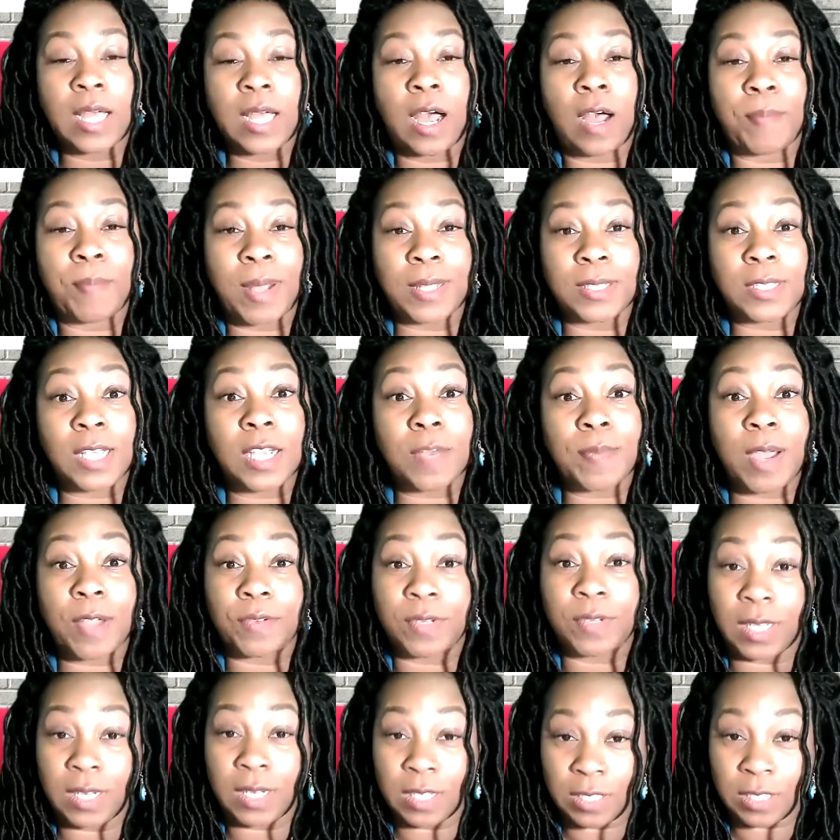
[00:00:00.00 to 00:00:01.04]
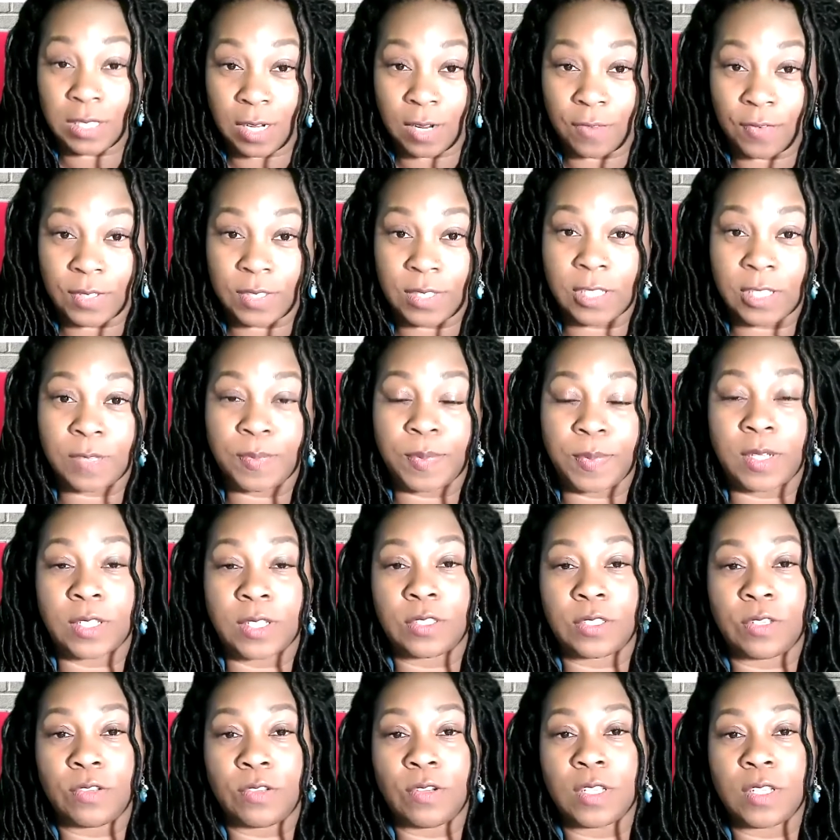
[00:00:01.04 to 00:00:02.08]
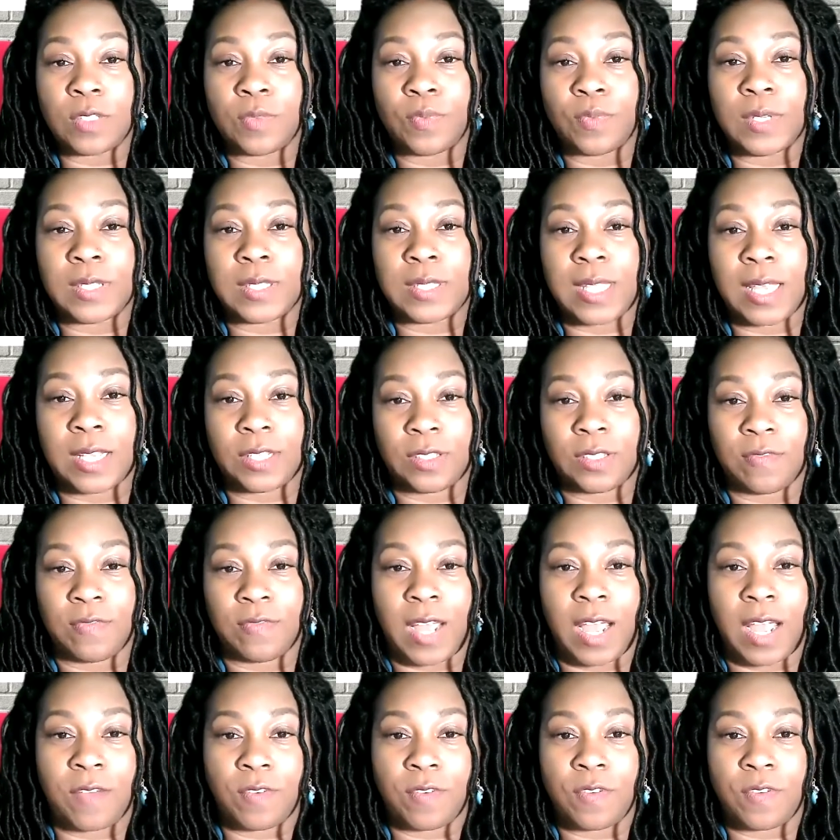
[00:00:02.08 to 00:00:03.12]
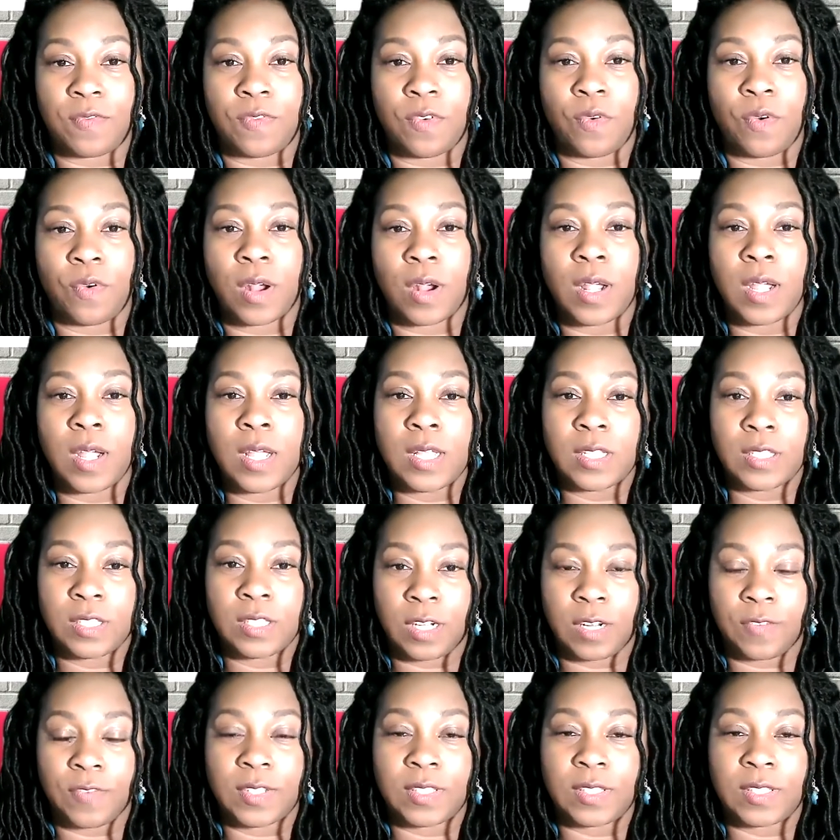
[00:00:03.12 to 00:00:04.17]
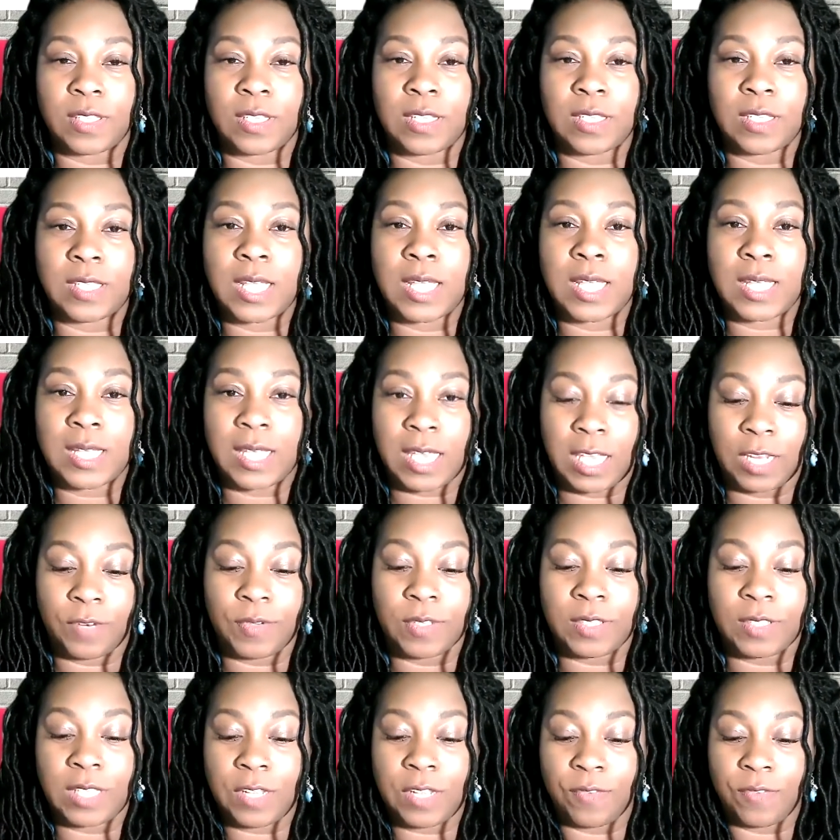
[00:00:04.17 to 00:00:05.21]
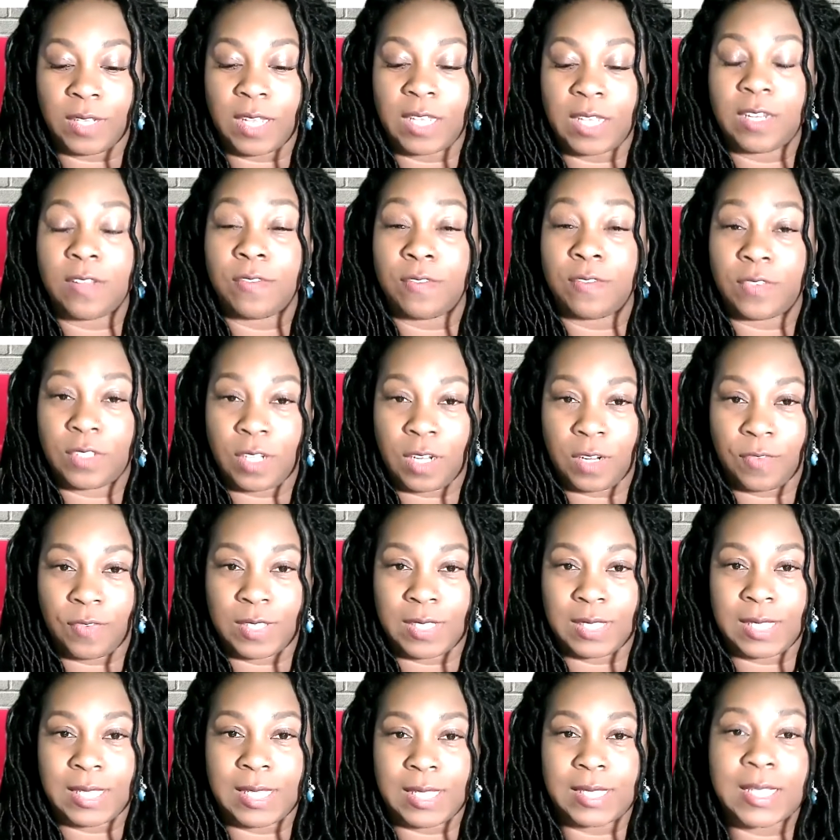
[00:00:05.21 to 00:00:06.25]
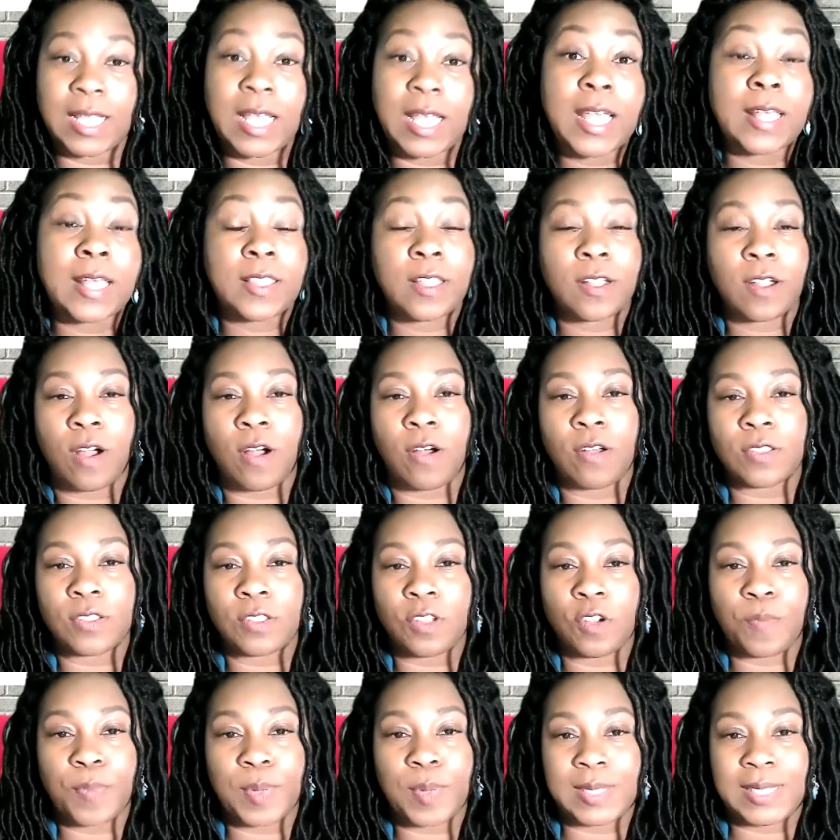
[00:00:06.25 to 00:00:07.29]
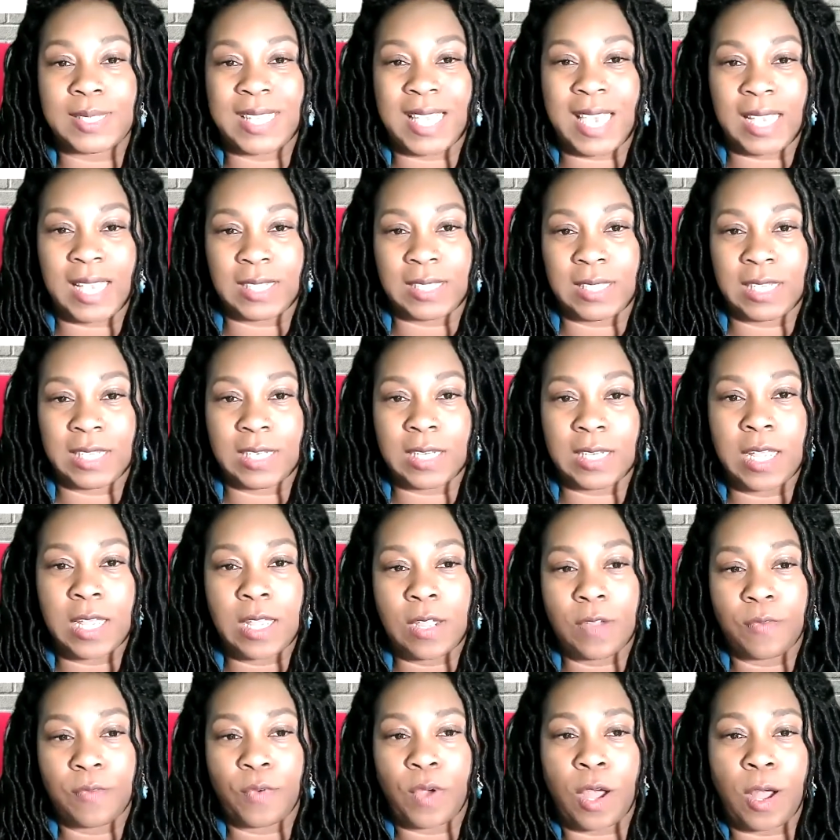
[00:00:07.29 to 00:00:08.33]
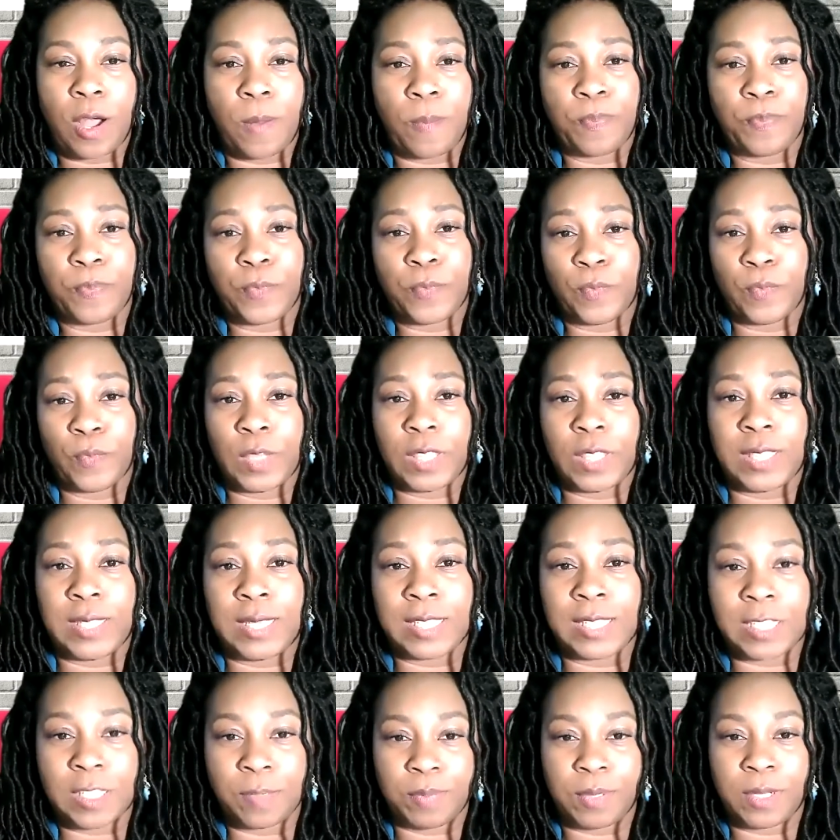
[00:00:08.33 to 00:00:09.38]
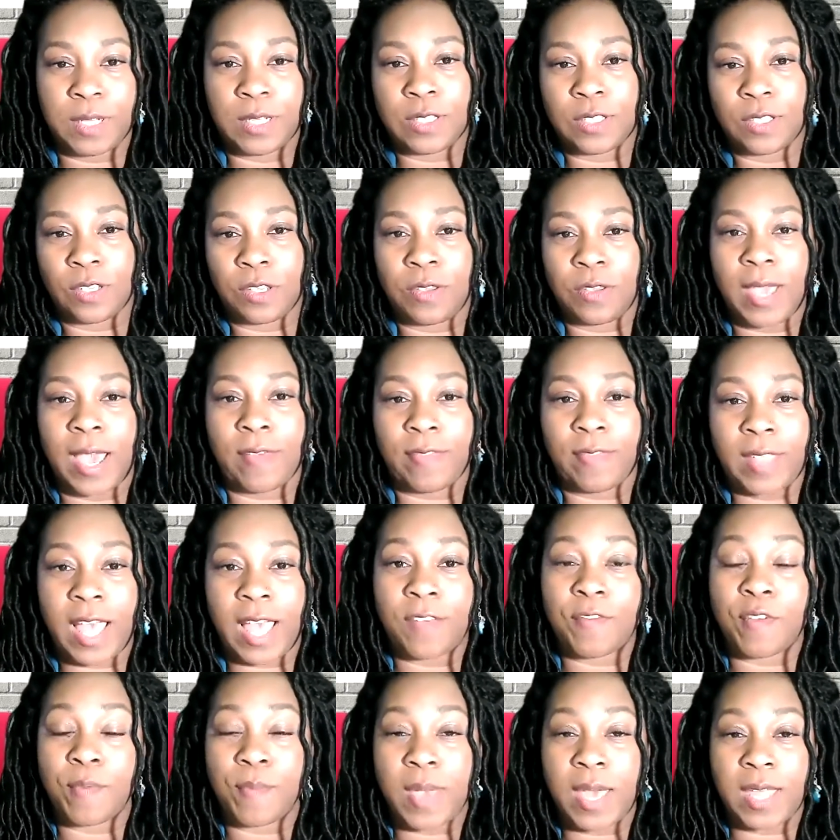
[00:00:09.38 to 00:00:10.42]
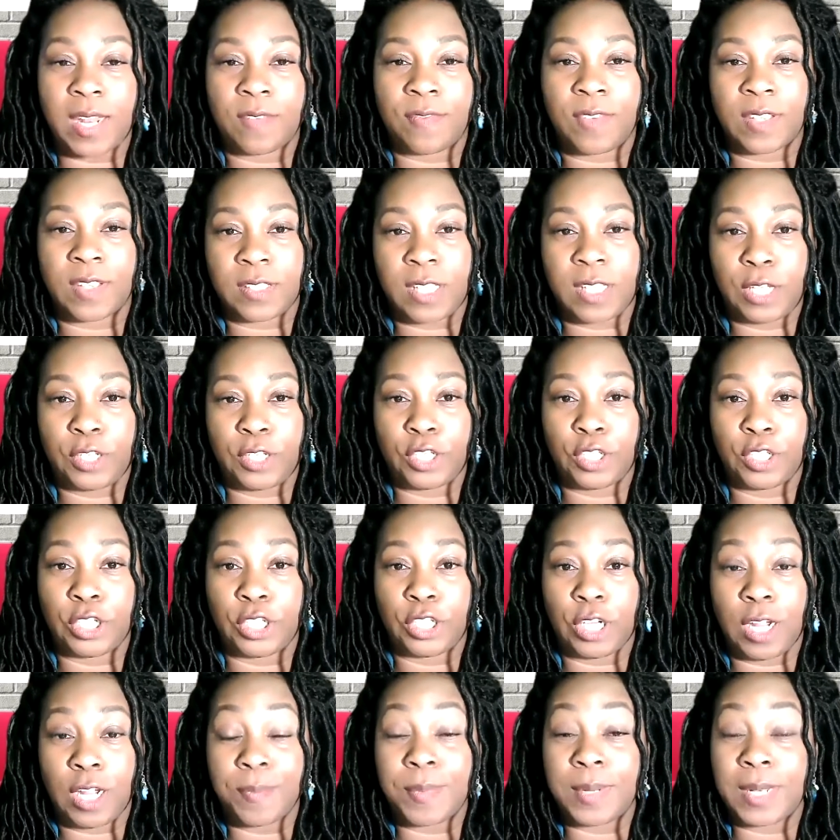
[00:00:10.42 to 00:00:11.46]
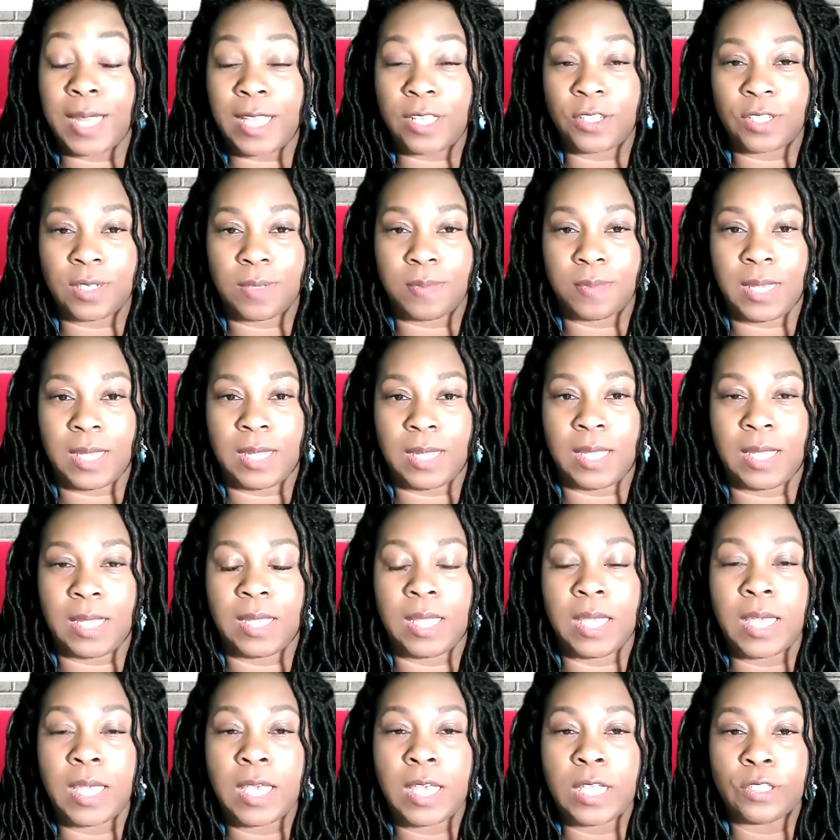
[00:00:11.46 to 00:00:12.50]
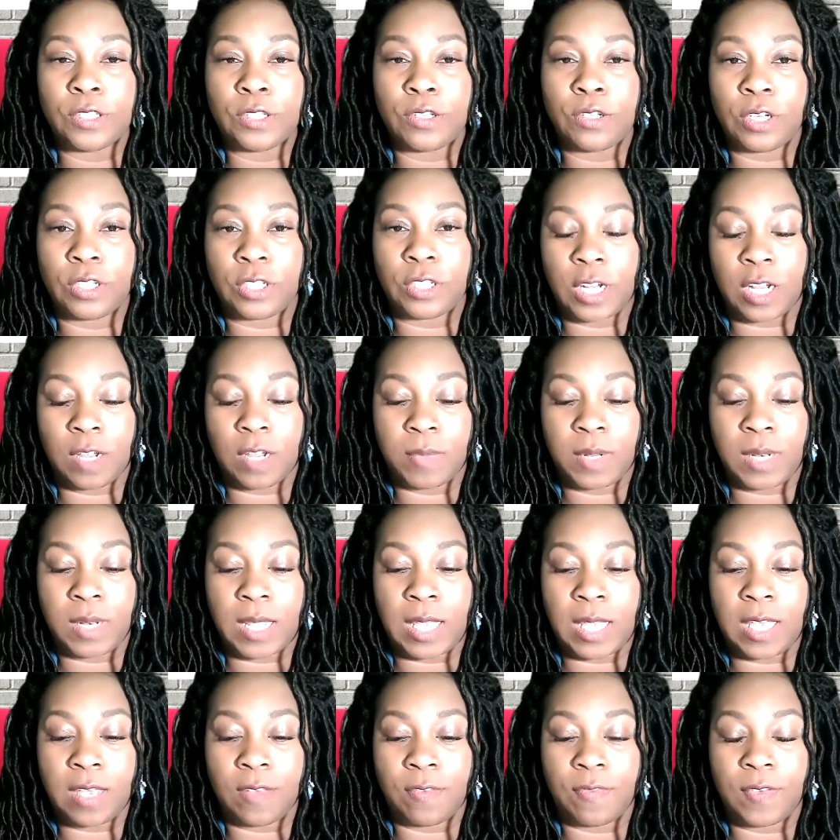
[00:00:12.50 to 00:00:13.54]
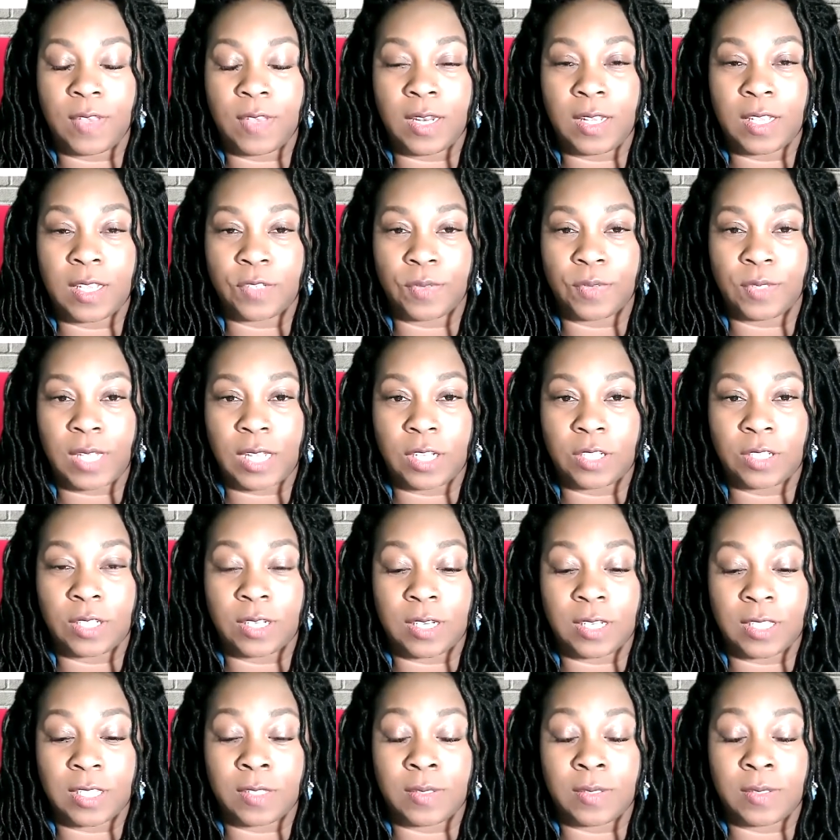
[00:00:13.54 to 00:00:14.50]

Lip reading: I talk about related services because students with Section 504 services can receive related services. They're also protected with discipline. So you have to have a manifestation determination meeting to determine if it is related to